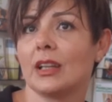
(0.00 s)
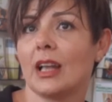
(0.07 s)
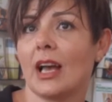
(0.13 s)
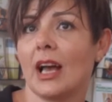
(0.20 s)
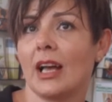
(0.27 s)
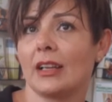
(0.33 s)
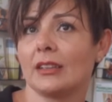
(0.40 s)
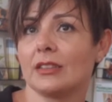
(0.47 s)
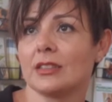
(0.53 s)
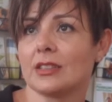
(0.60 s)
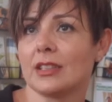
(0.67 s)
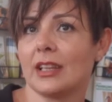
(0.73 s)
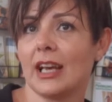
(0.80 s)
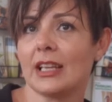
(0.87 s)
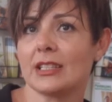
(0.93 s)
And
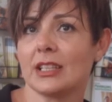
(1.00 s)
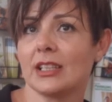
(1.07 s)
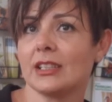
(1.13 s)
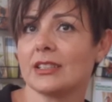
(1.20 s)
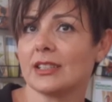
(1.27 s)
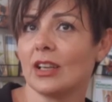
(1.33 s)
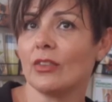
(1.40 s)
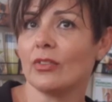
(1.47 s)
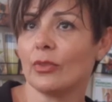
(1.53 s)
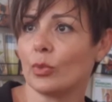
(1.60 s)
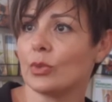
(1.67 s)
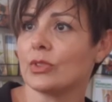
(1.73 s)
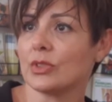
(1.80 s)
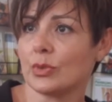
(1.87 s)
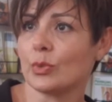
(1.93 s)
that in itself
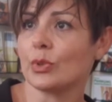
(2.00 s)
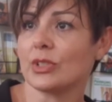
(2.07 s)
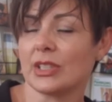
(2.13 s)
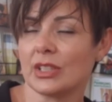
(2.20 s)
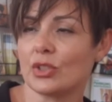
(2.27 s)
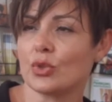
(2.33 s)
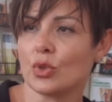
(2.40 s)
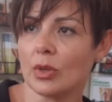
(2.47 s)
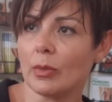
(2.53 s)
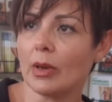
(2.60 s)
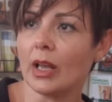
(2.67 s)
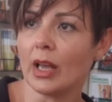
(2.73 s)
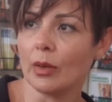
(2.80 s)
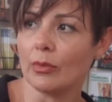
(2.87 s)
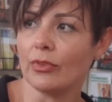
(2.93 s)
was extremely
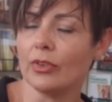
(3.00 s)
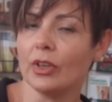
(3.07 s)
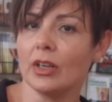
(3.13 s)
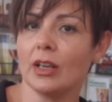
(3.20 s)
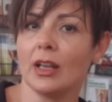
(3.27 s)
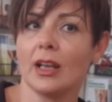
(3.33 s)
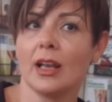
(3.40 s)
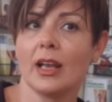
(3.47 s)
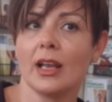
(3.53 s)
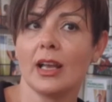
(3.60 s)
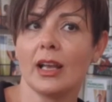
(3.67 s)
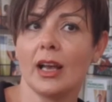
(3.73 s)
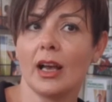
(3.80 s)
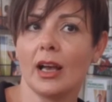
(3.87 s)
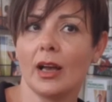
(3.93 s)
helpful.
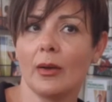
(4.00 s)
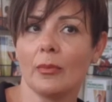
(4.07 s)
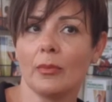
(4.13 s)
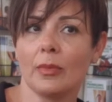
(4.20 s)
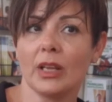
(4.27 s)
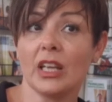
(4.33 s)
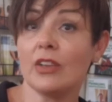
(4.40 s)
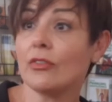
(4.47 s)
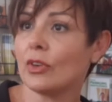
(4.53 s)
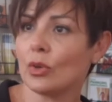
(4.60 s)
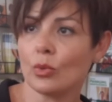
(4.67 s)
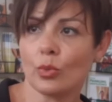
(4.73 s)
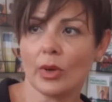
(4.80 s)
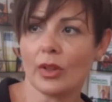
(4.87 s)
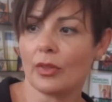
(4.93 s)

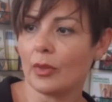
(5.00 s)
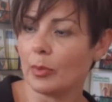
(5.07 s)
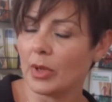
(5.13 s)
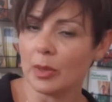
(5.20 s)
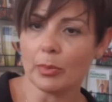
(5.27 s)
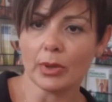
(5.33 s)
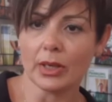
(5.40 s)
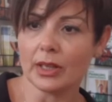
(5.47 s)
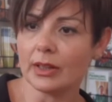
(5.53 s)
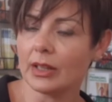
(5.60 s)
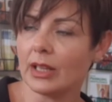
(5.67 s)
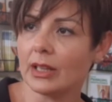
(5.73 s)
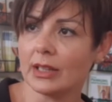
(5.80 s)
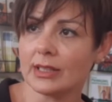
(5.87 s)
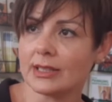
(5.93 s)
Even with the people
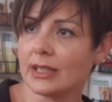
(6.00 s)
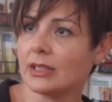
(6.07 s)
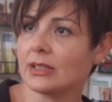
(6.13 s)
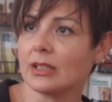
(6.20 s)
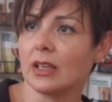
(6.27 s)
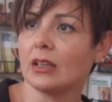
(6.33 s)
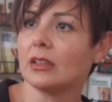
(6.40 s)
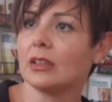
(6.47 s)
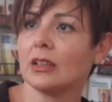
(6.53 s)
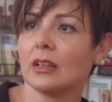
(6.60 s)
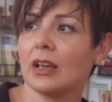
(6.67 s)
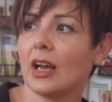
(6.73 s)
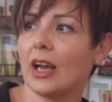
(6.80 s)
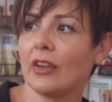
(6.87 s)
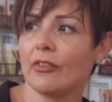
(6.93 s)
in the centre,
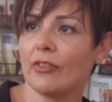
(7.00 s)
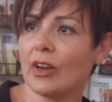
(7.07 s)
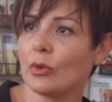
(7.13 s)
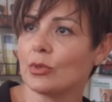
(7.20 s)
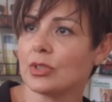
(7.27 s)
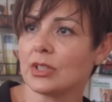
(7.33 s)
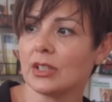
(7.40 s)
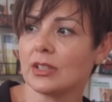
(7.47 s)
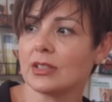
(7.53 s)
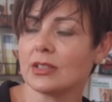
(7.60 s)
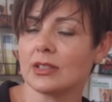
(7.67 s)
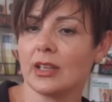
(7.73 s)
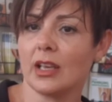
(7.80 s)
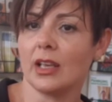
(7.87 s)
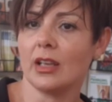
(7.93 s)
I found that
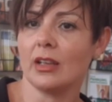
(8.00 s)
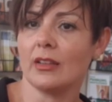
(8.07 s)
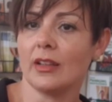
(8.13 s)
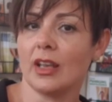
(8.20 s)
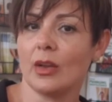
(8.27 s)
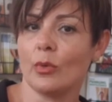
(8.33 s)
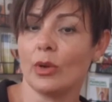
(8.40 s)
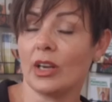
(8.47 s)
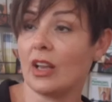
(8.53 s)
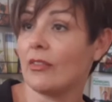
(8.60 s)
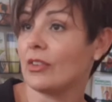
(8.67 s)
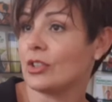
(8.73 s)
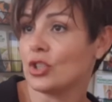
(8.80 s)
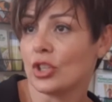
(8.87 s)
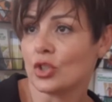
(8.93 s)
they were
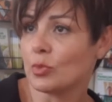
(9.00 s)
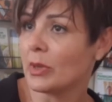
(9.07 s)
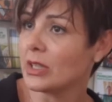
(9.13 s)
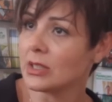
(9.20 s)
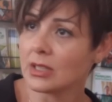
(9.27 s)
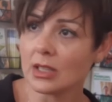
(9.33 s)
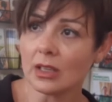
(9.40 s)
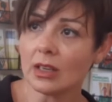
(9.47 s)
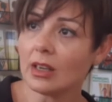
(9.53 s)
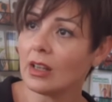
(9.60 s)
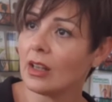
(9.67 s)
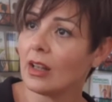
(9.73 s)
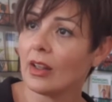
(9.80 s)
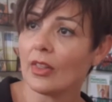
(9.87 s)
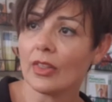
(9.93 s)
never judgmental.
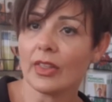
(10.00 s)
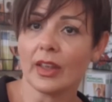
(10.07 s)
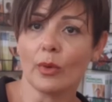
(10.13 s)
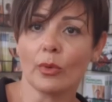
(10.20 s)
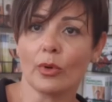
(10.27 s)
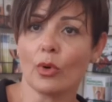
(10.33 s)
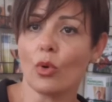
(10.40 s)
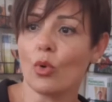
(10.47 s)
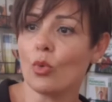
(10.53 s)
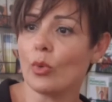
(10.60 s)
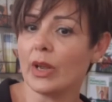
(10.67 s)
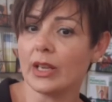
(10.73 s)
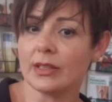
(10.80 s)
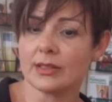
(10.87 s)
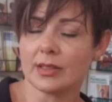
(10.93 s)
They were
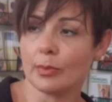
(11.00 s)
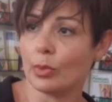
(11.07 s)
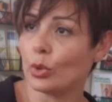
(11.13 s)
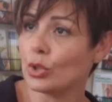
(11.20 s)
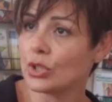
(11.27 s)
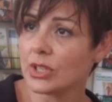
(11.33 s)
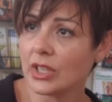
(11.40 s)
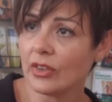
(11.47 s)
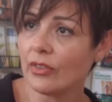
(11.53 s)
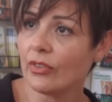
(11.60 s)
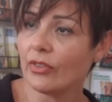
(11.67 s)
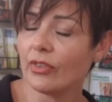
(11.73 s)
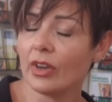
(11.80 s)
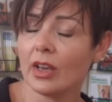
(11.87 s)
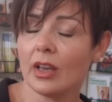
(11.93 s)
always supportive.
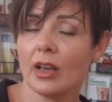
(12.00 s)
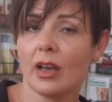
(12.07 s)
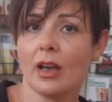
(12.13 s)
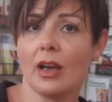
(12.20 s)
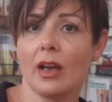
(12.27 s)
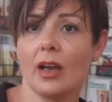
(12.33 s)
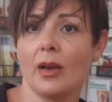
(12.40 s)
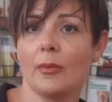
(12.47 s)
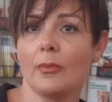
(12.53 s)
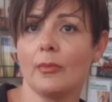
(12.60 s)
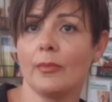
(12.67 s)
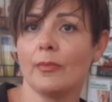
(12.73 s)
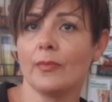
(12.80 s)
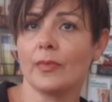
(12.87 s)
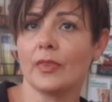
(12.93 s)

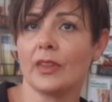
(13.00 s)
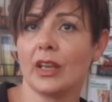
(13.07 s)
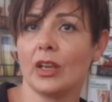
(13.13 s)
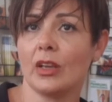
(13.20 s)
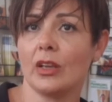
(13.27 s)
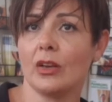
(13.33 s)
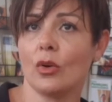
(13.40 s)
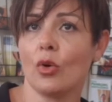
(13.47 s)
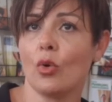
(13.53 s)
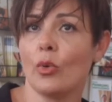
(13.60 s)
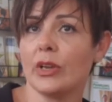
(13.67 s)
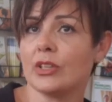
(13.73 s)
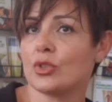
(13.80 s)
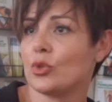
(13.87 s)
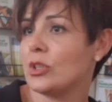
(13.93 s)
They
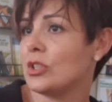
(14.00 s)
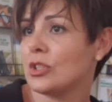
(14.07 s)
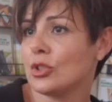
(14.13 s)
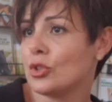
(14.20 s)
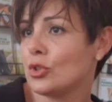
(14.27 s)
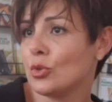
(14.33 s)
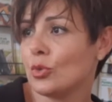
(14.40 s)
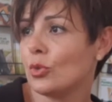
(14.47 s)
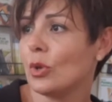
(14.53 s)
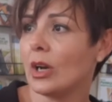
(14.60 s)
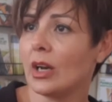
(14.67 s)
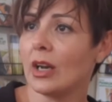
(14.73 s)
always treated you